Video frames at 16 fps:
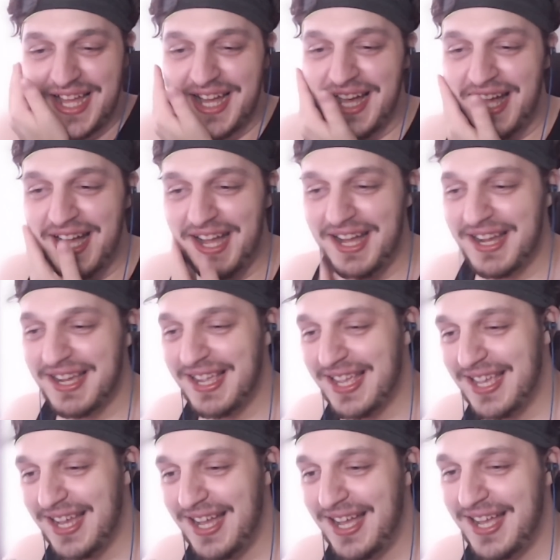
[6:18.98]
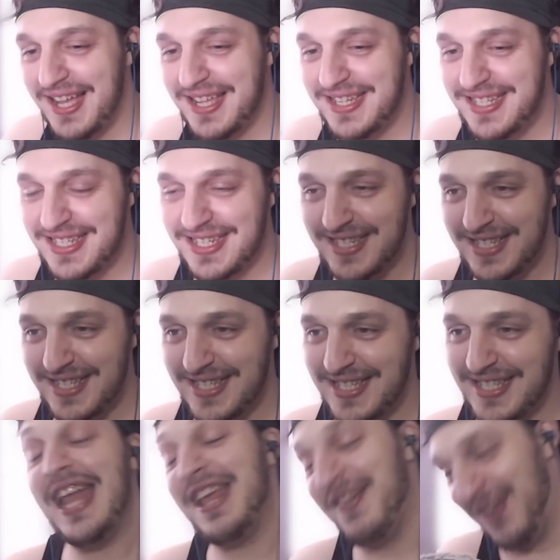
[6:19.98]
Oh, God.
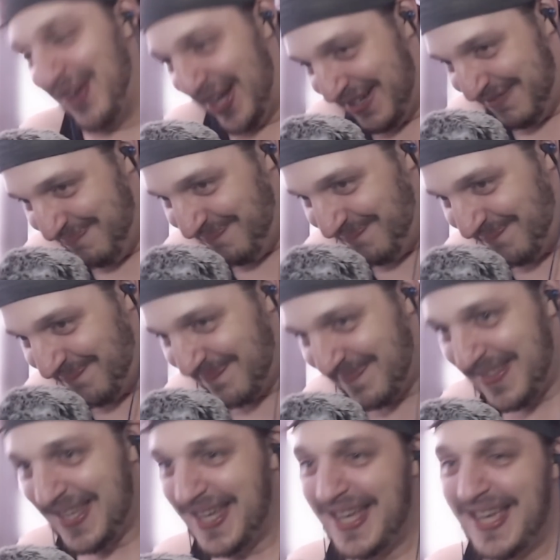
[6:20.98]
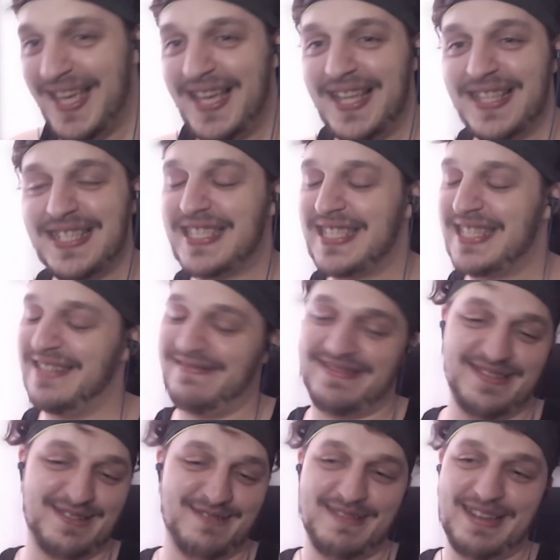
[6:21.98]
Anyway, just stop
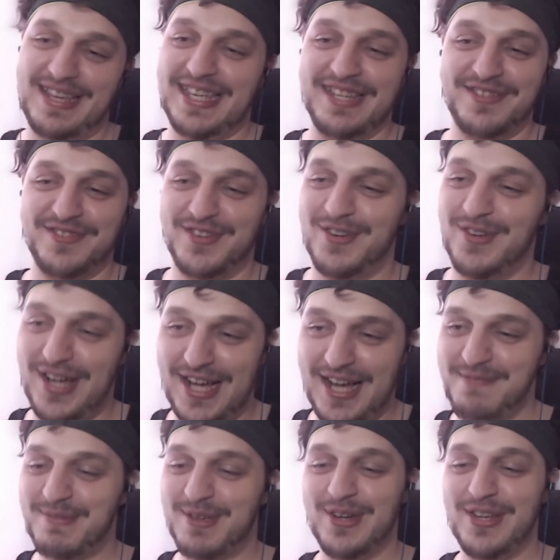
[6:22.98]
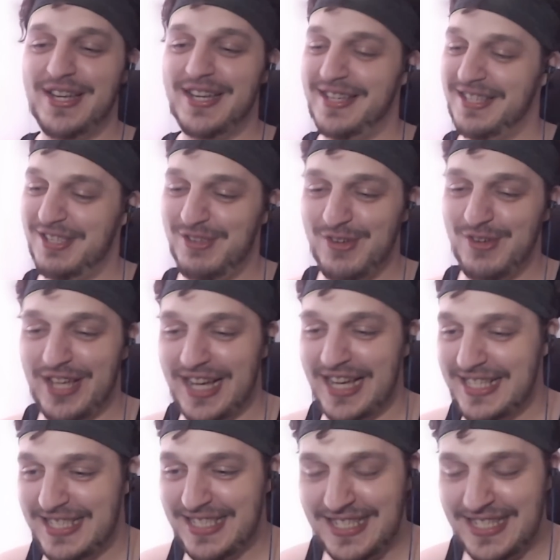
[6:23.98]
talking about the intro. I'm gonna, you
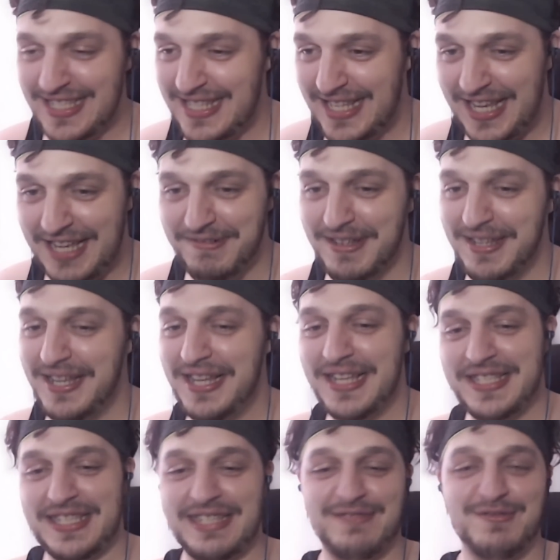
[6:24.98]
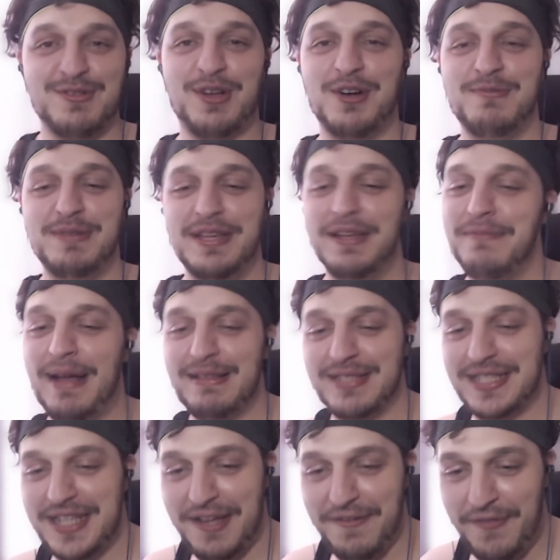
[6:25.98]
guys, just come on. Let's just all comment
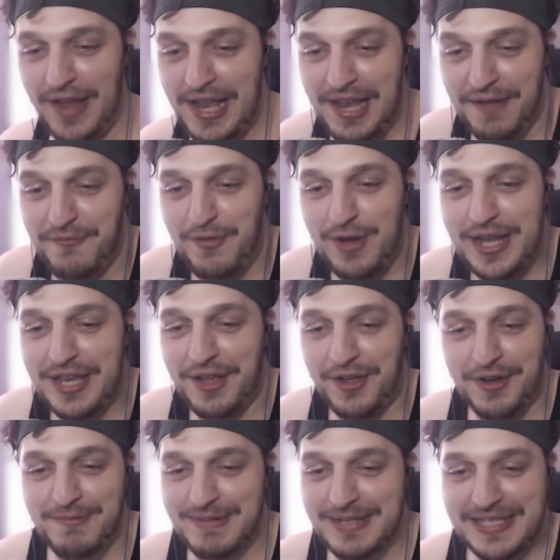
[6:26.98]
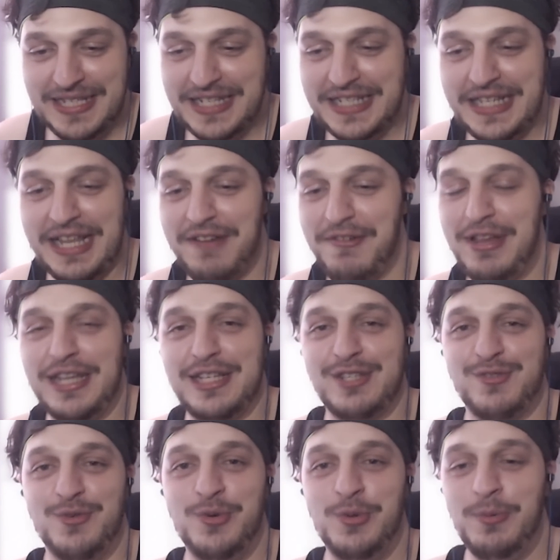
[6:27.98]
about stuff. I love reading the comments, and it's literally
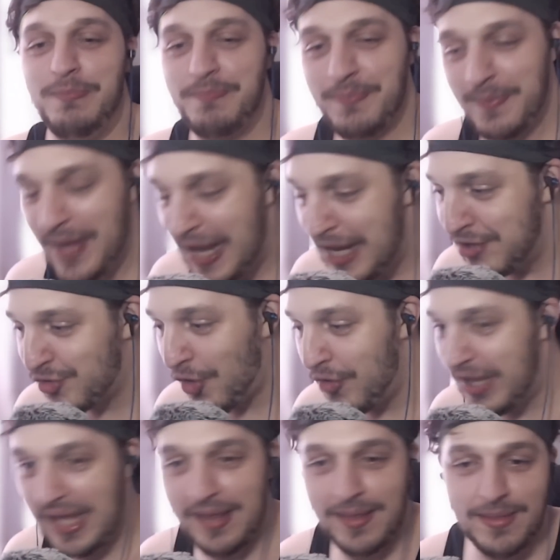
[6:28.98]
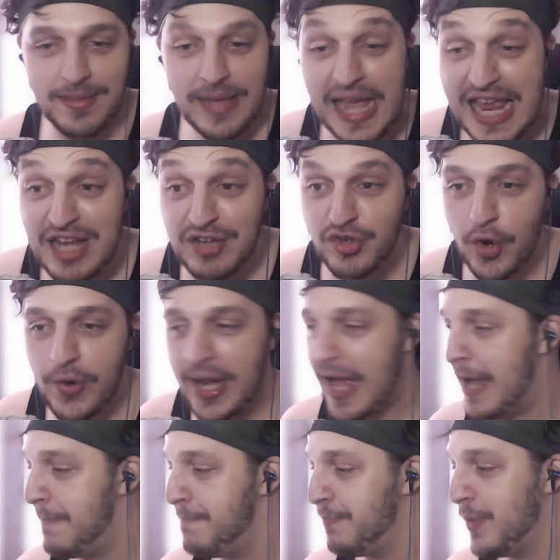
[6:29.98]
just all intro this, intro
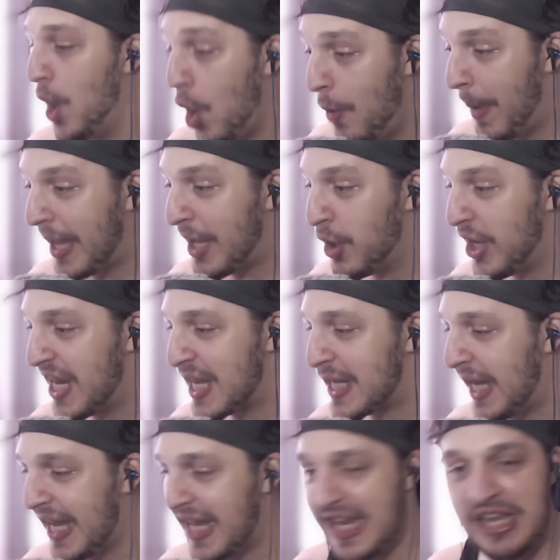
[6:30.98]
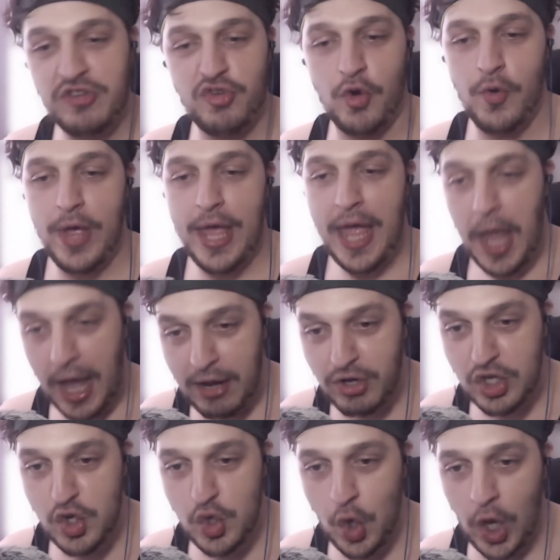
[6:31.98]
that. Oh my God, he doesn't like the intro. How
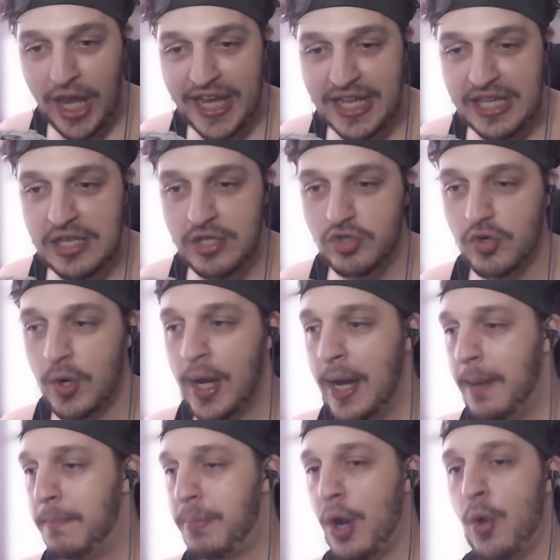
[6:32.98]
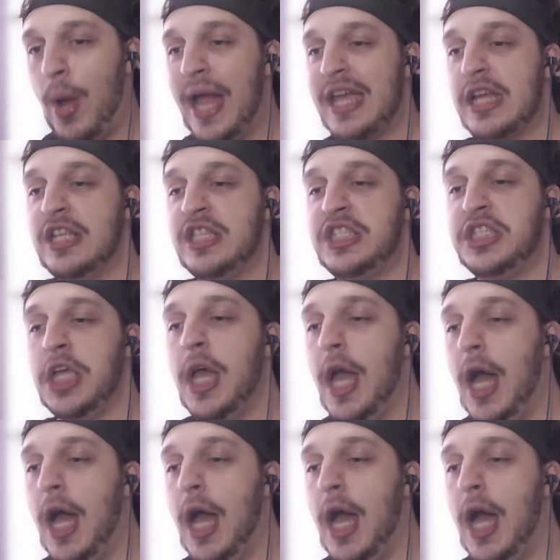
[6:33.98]
can you not like the intro? Bro, I could